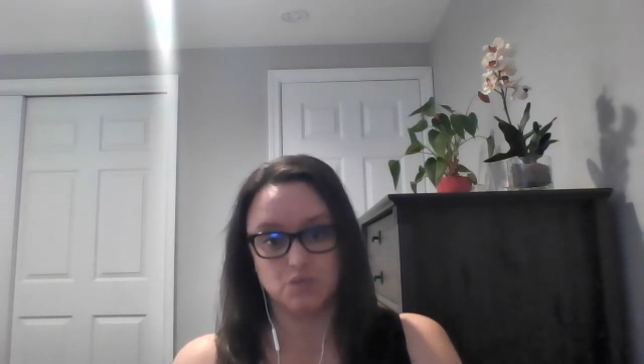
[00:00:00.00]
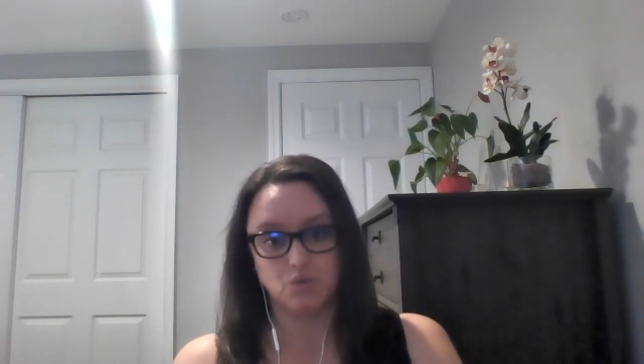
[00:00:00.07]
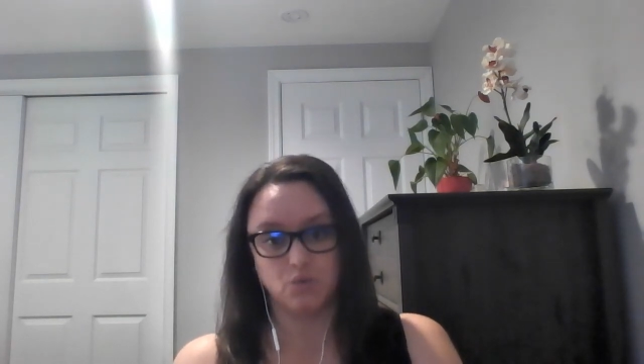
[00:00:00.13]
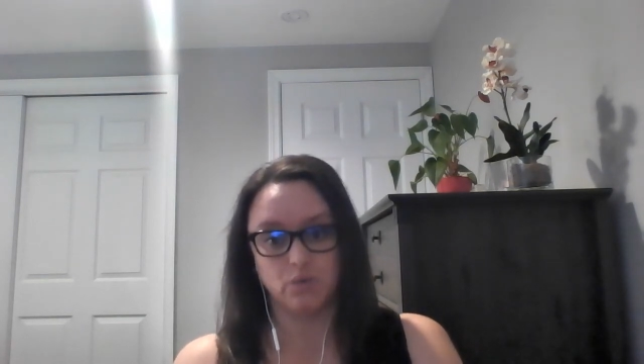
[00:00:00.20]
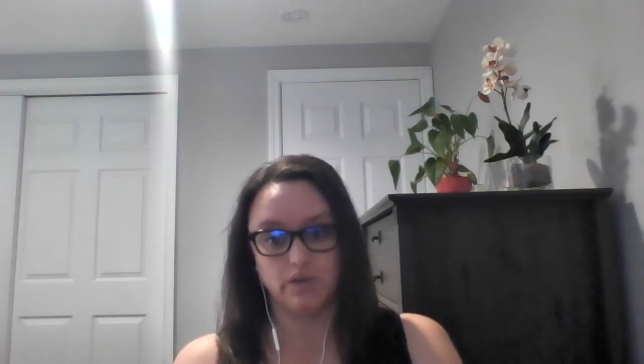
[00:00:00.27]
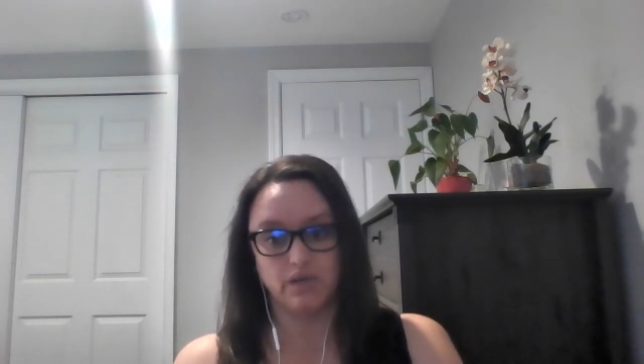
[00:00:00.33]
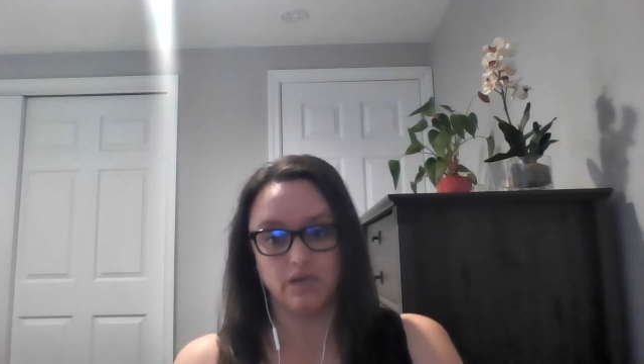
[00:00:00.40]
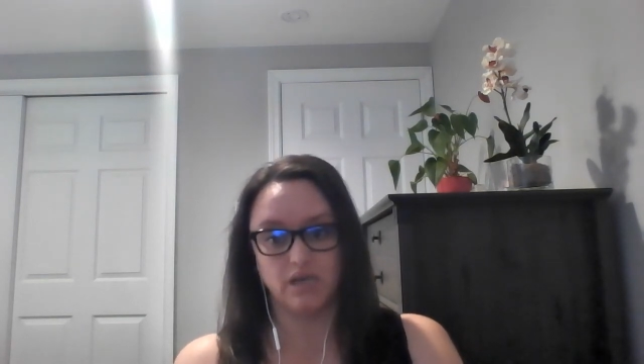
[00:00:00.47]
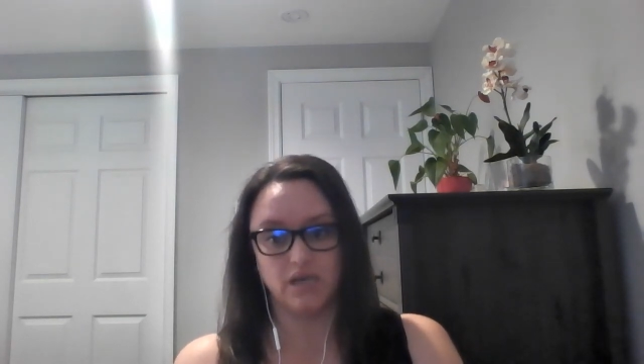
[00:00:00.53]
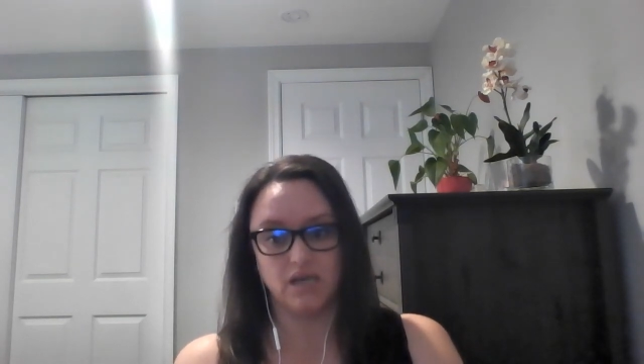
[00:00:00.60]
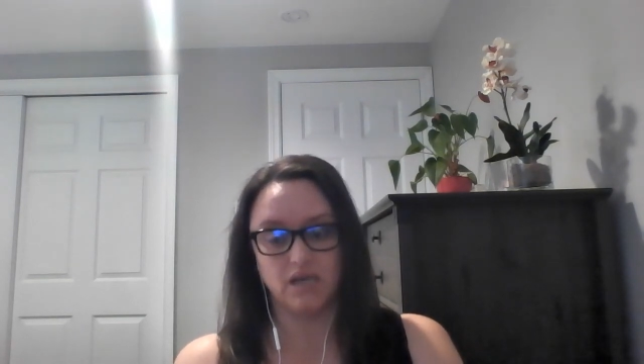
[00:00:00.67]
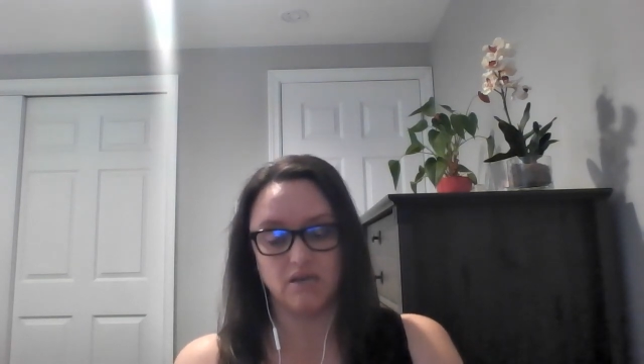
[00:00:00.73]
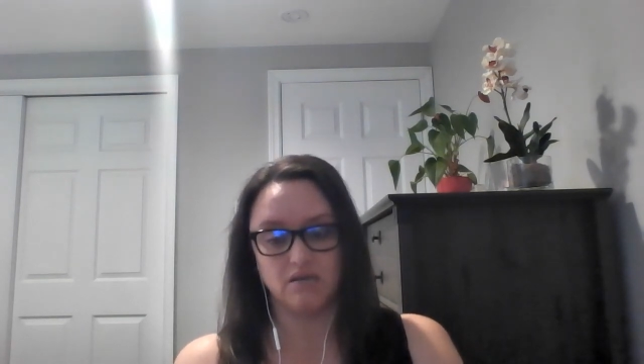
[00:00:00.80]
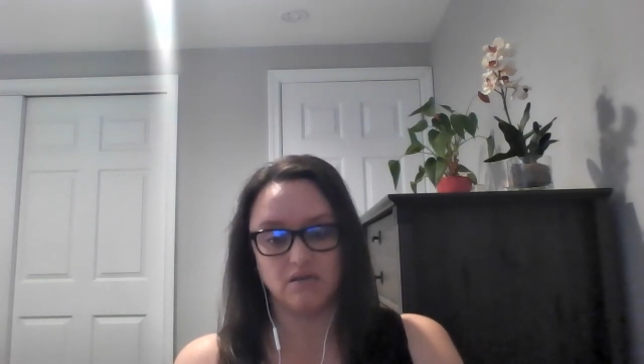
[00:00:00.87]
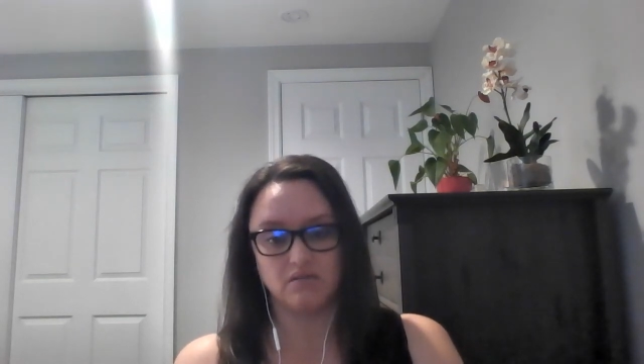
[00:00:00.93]
we
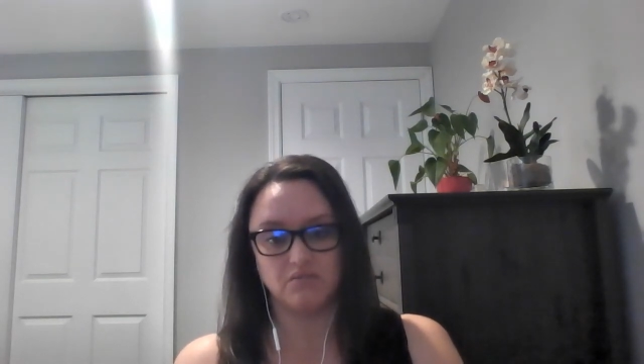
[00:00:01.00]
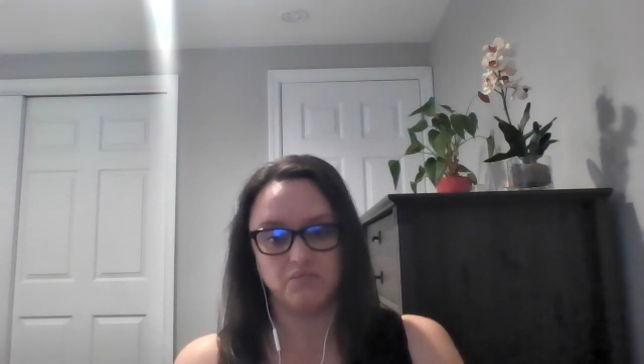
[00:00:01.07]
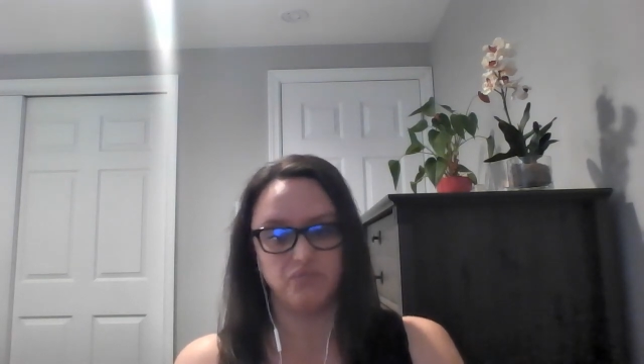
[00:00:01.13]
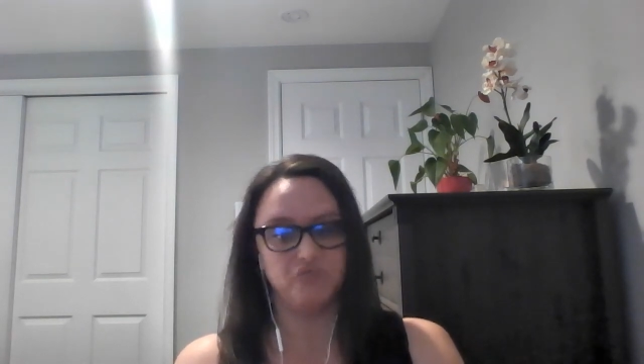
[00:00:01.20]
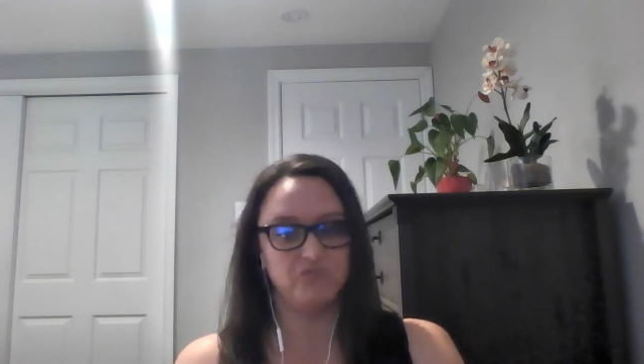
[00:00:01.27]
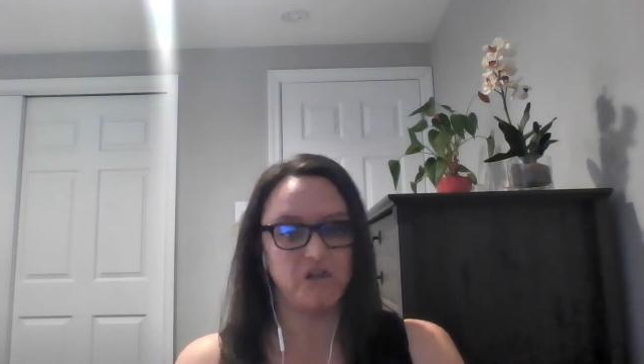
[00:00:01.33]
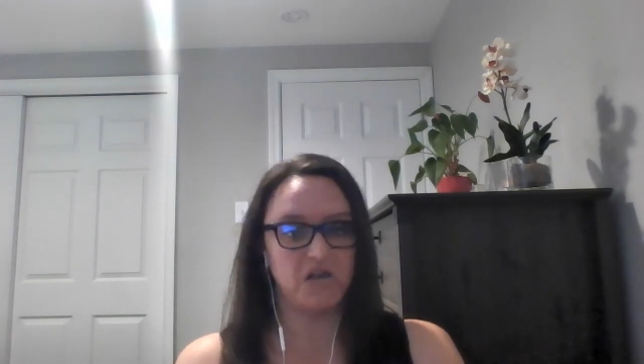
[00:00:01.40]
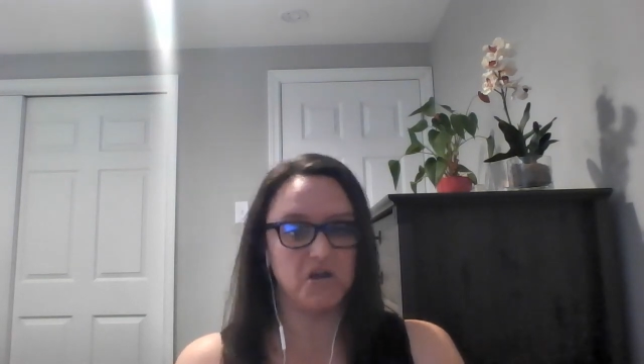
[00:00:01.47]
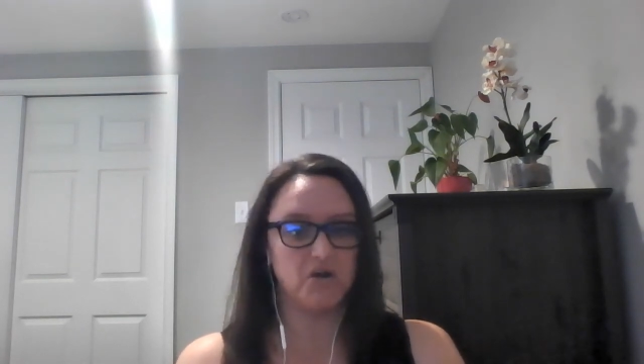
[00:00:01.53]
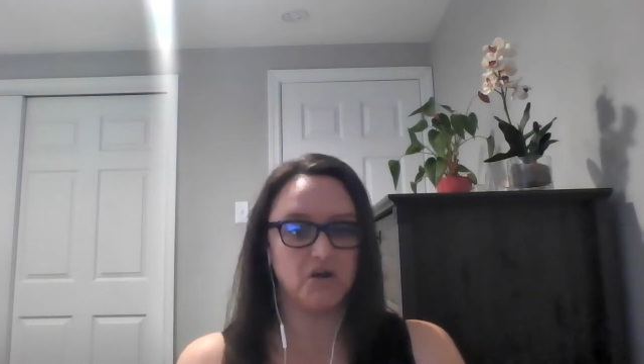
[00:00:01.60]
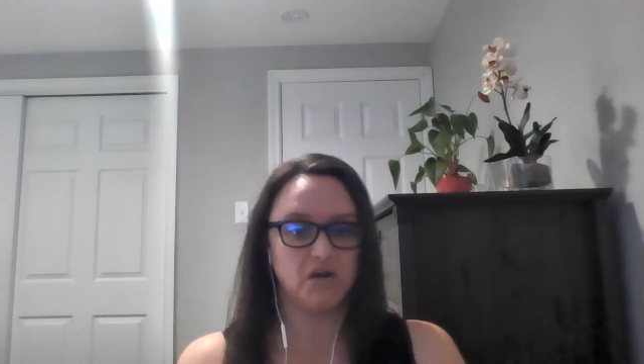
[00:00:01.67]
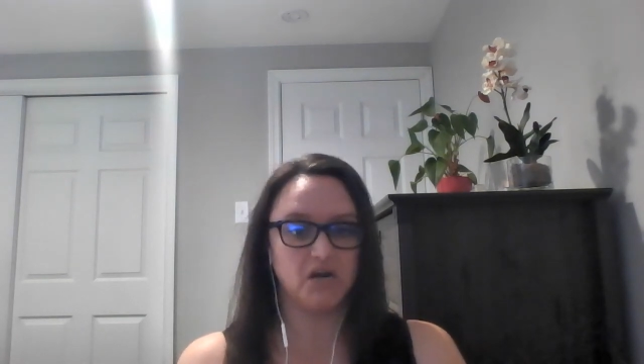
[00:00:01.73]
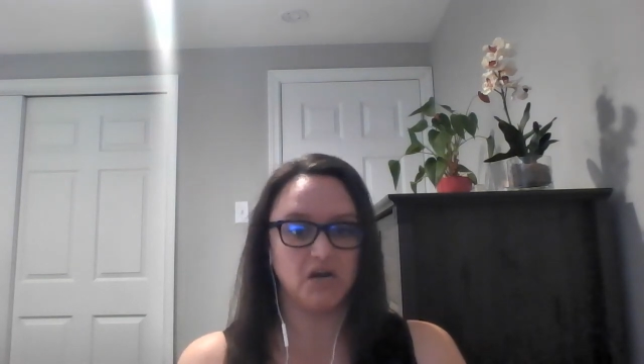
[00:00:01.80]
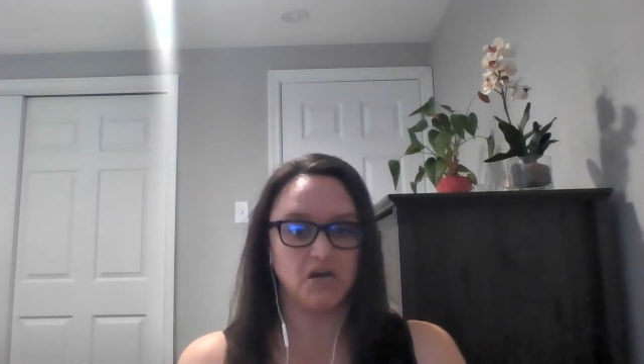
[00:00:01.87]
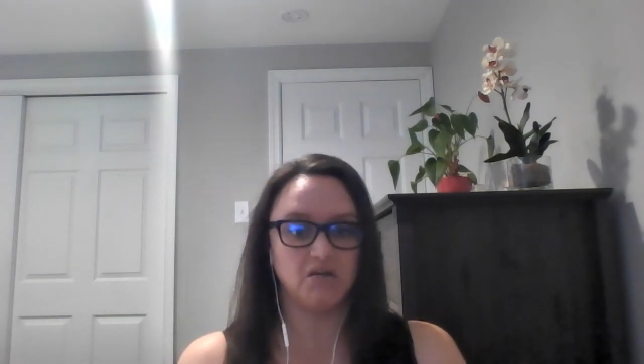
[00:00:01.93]
get
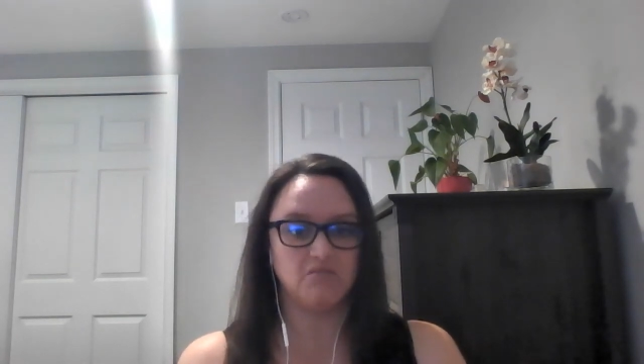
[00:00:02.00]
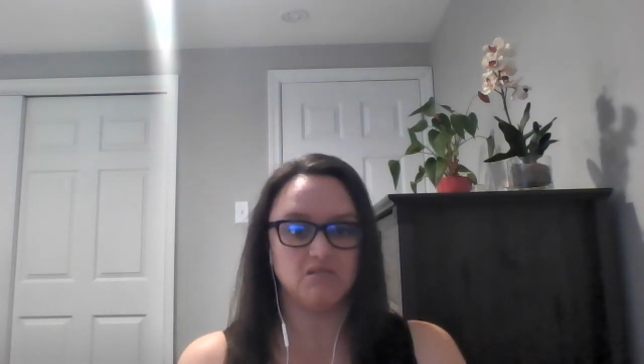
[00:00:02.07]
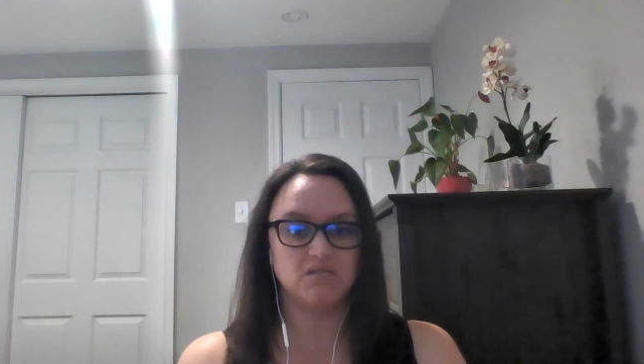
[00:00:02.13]
very